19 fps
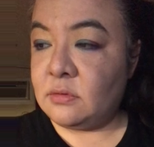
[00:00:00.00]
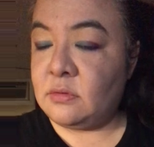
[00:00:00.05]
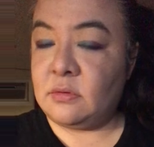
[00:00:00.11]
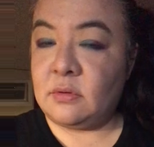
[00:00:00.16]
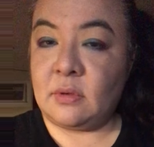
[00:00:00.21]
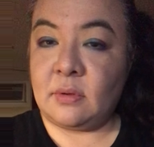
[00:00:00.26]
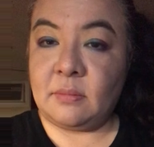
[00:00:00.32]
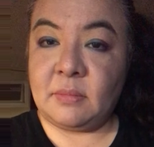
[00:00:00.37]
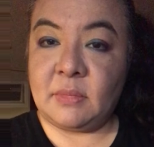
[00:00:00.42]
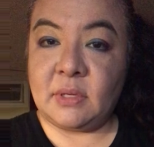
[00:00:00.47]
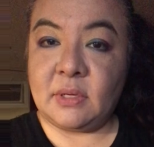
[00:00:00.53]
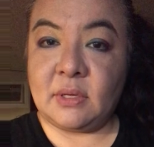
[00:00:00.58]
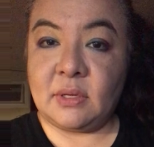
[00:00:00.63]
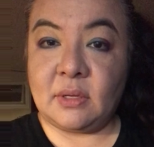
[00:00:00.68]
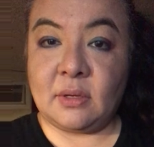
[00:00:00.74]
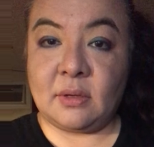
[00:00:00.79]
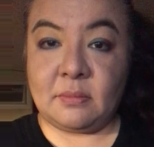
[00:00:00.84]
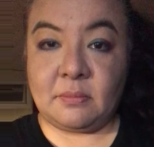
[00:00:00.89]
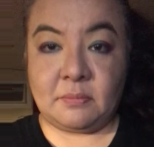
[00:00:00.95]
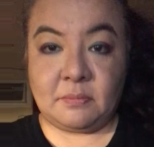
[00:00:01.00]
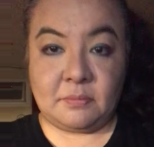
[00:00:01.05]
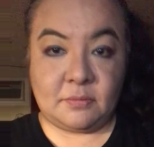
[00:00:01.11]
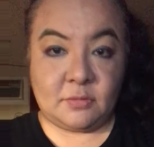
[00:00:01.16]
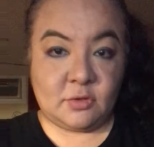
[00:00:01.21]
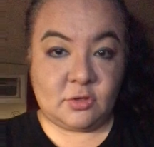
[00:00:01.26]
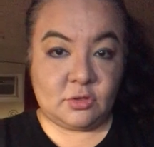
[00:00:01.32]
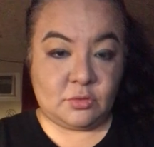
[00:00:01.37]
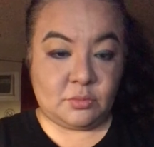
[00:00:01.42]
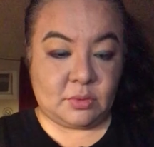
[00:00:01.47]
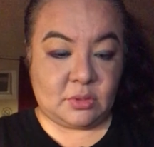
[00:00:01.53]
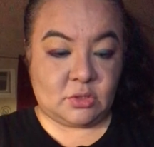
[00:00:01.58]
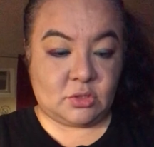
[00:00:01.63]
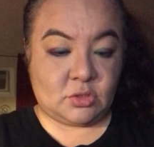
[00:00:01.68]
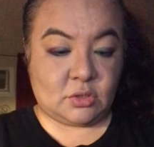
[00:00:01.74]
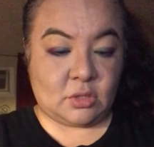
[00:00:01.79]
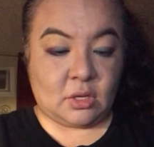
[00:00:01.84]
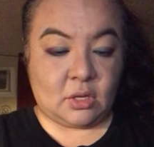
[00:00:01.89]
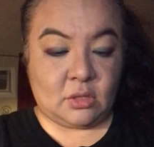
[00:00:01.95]
so I'm gonna
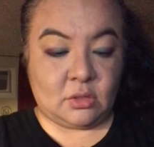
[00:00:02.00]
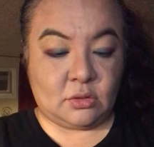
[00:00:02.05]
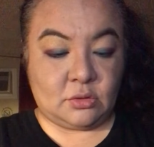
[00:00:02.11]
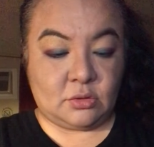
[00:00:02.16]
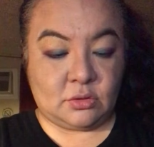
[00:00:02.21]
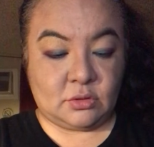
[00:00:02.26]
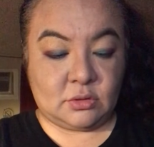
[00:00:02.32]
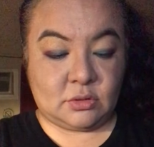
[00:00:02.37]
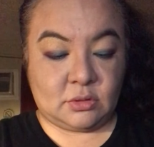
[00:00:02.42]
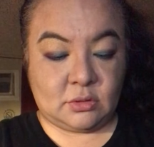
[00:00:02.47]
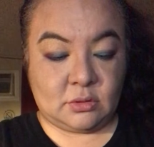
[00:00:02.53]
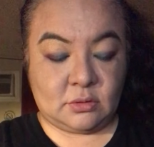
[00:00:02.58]
switch colors.